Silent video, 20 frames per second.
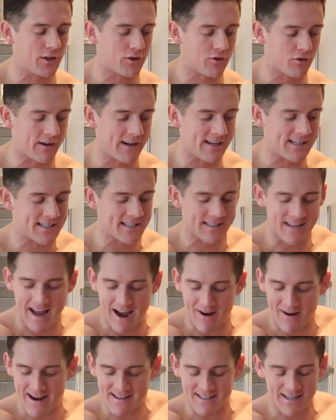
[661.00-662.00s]
degrees. So
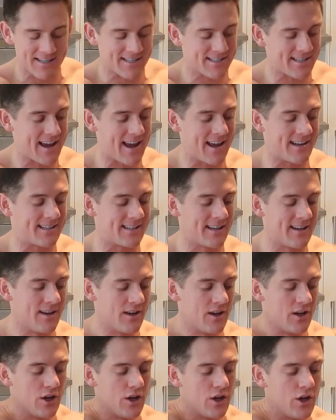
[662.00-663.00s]
now, as I said,
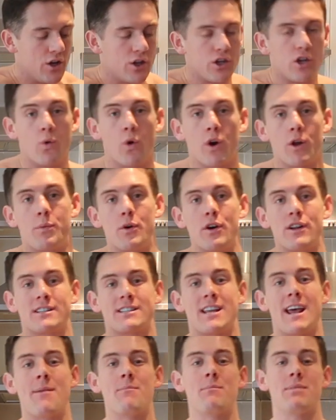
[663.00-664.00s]
you want to put
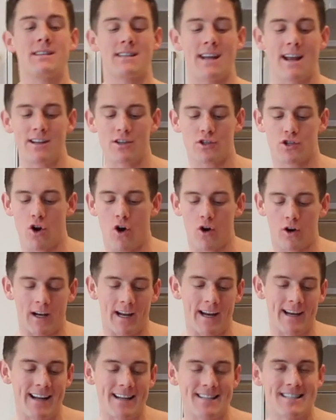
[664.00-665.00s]
10%
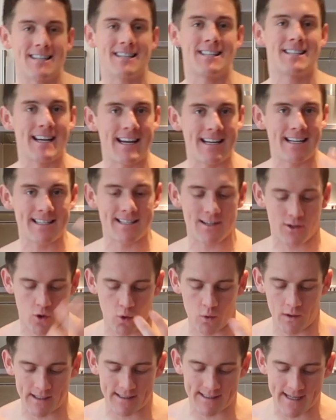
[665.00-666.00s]
chocolate in it to seed it, to
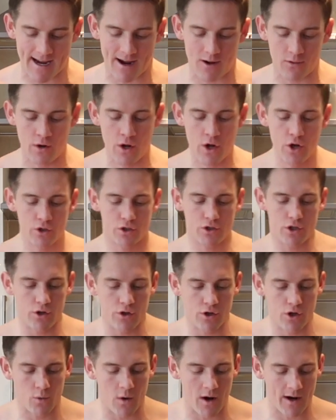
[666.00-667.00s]
cool it down to
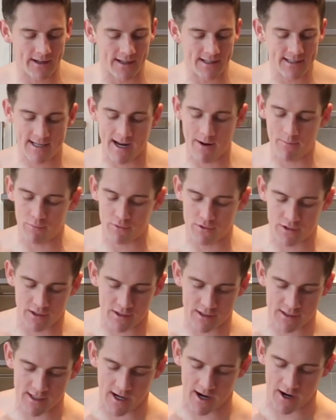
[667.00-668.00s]
your working
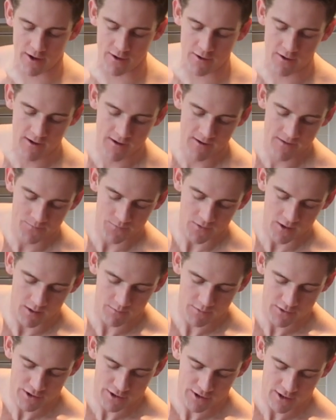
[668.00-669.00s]
temperature. So,
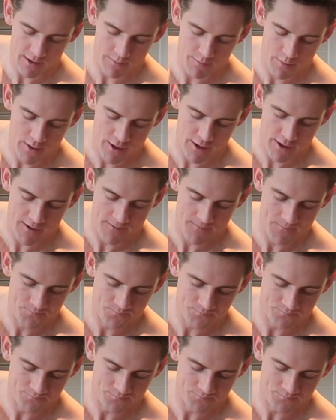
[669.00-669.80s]
I'm just going to put